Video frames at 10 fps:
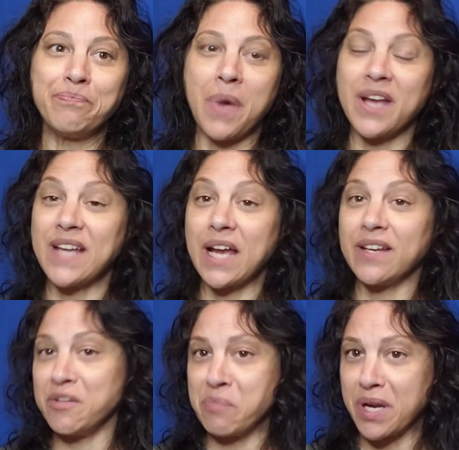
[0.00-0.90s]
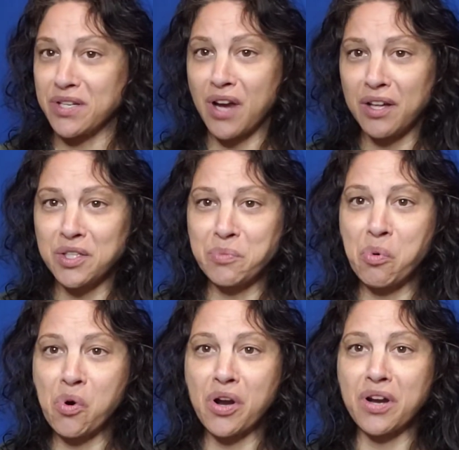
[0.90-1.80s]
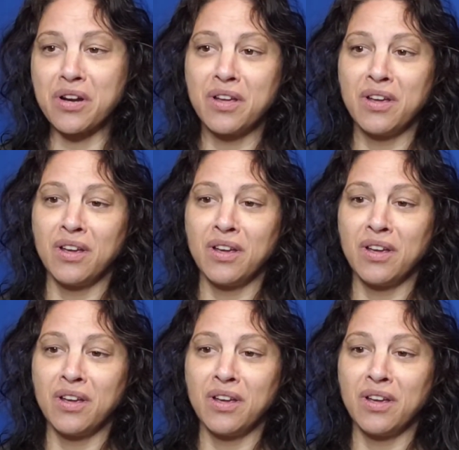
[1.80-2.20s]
My dad didn't pay child support.